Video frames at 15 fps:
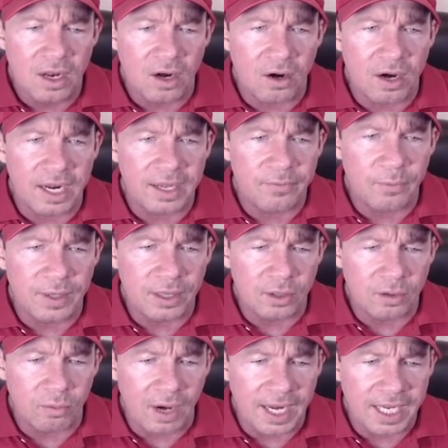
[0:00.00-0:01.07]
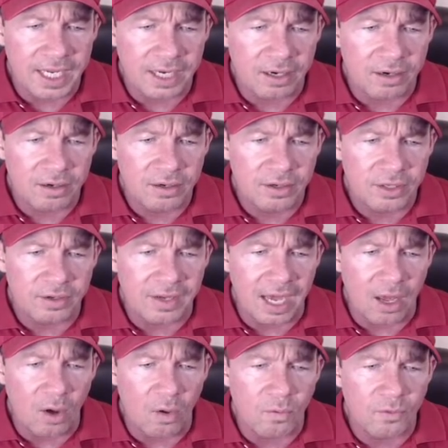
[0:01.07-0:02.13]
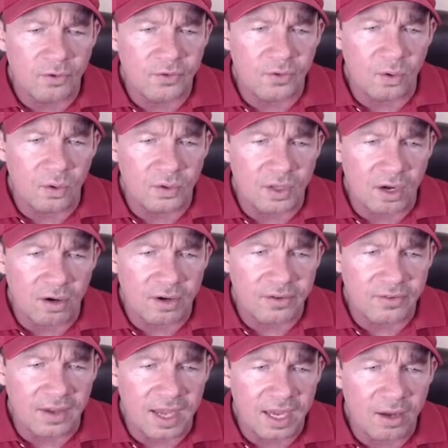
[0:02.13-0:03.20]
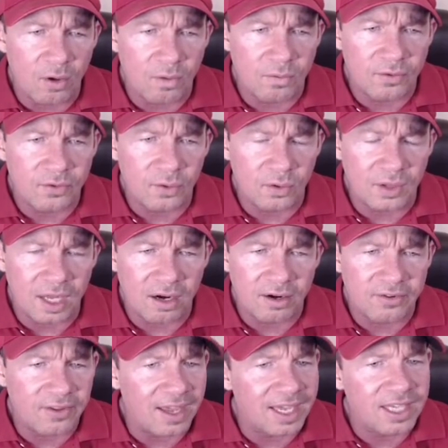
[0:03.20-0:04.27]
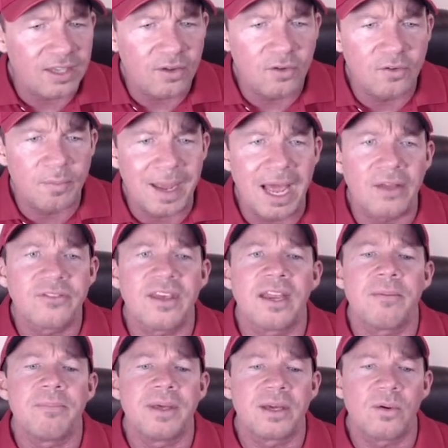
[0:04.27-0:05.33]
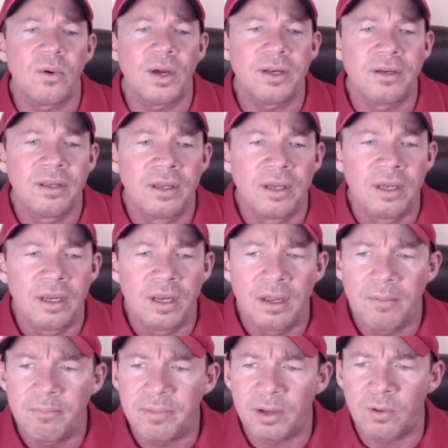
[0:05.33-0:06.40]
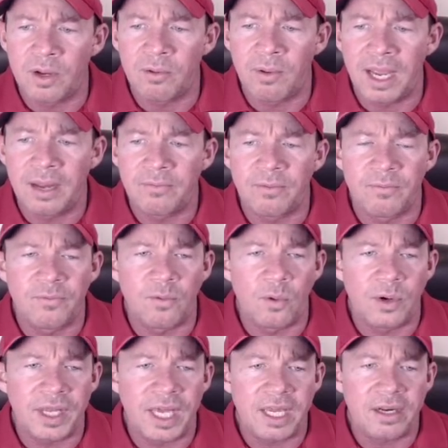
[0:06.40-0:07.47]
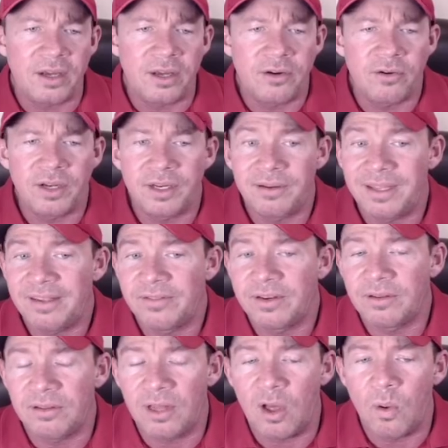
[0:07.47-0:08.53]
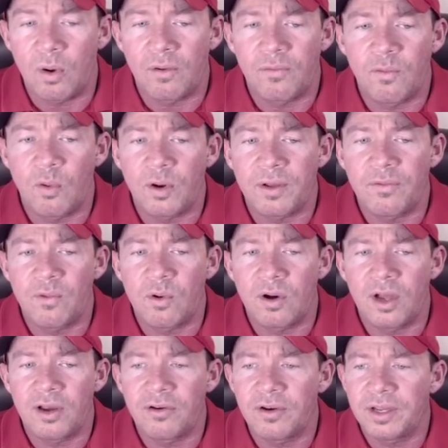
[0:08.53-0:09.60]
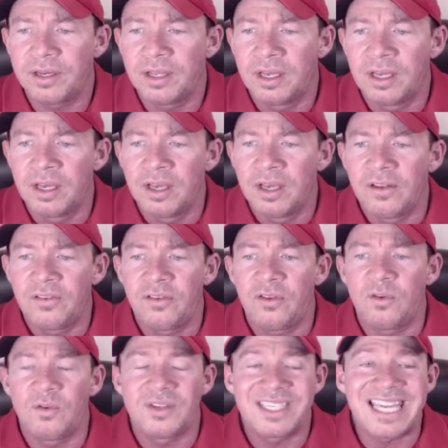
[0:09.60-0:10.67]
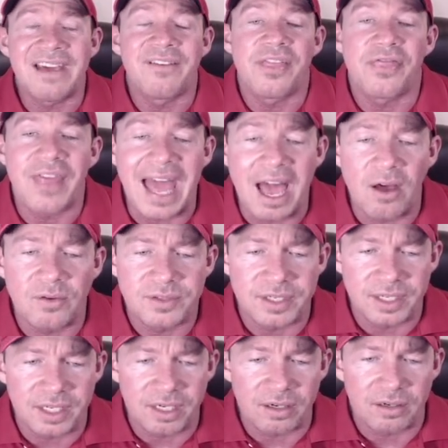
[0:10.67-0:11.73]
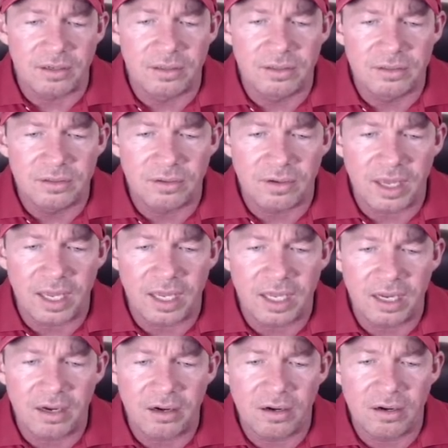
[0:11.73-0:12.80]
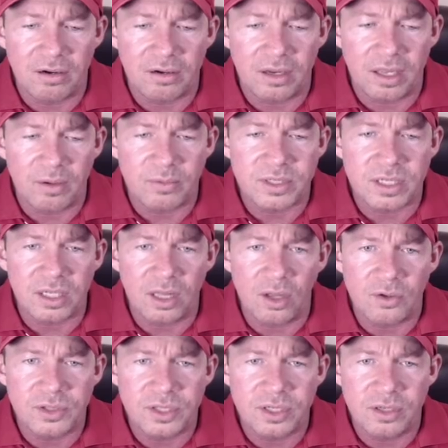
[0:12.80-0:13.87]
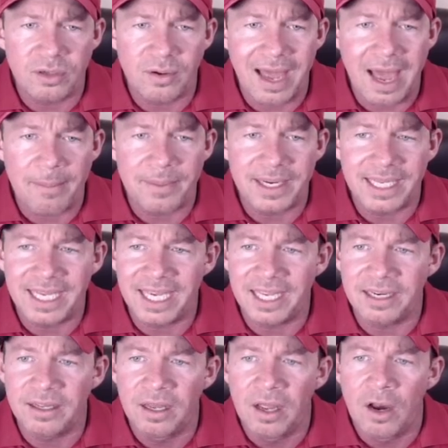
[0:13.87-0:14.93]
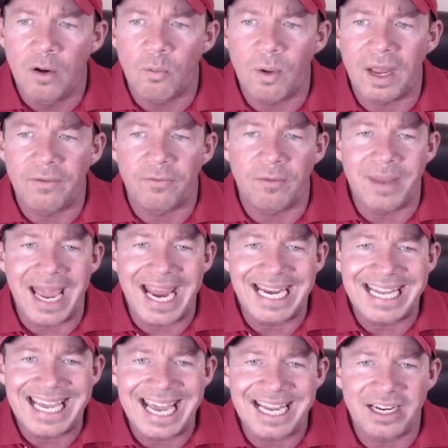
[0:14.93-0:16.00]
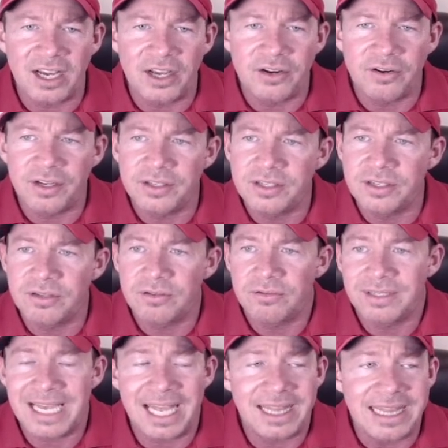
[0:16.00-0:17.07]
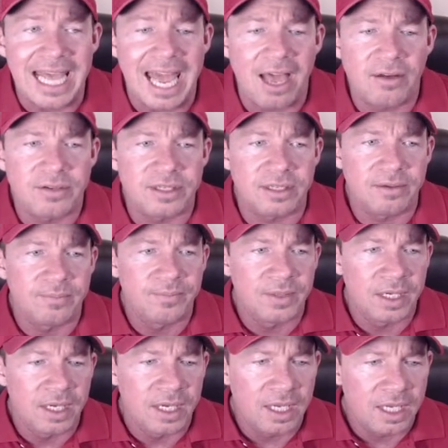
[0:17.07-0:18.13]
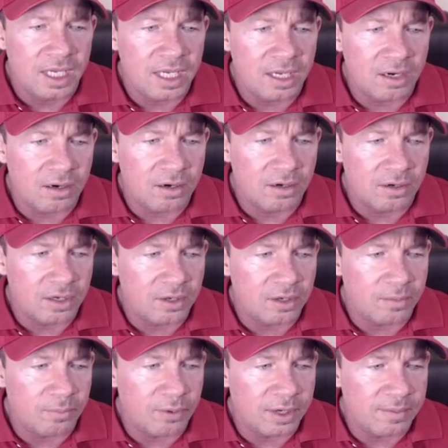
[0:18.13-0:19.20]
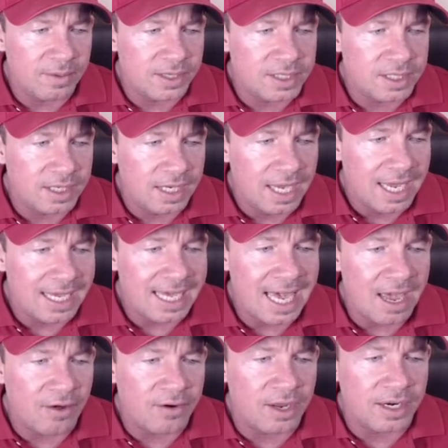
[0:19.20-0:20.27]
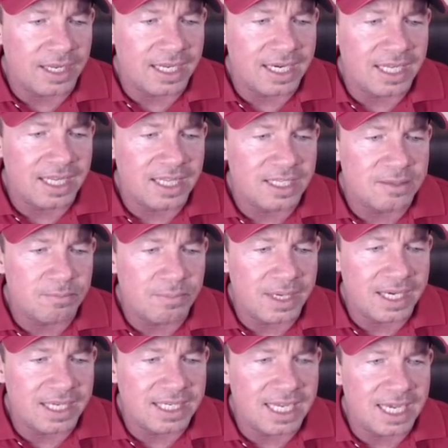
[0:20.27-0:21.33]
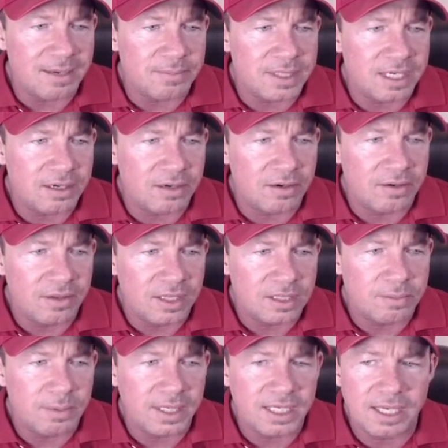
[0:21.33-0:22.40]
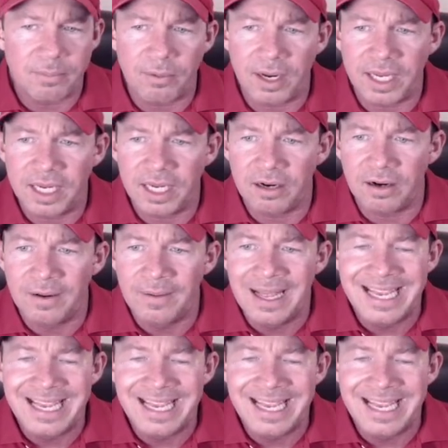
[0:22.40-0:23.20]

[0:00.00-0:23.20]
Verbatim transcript: all right, if we look right here, you got oversold R S I, oversold R S I, huge bounce out of Bitcoin. Bitcoin ran from forty-eight hundred, even lower, forty-four hundred to seven thousand here. Okay, here it was close to happen again. Ran from eighty-eight hundred to ten thousand. Here, you can pretty much count on it. Any of these big dips here, this big dip right here,